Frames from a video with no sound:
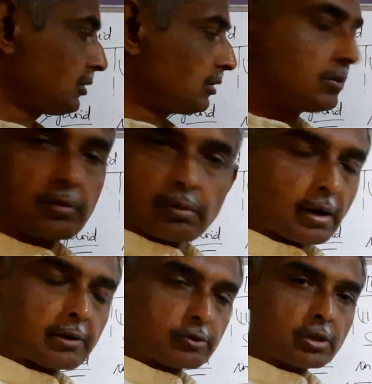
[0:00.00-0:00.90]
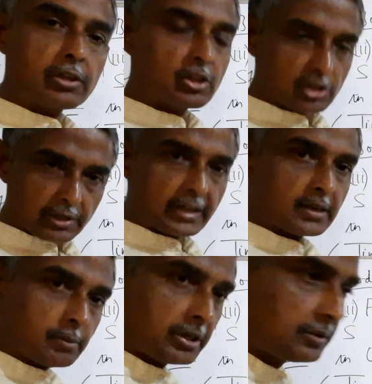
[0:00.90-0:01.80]
I'll draw the initial
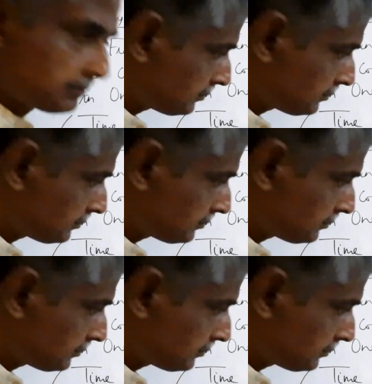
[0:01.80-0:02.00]
diagram again.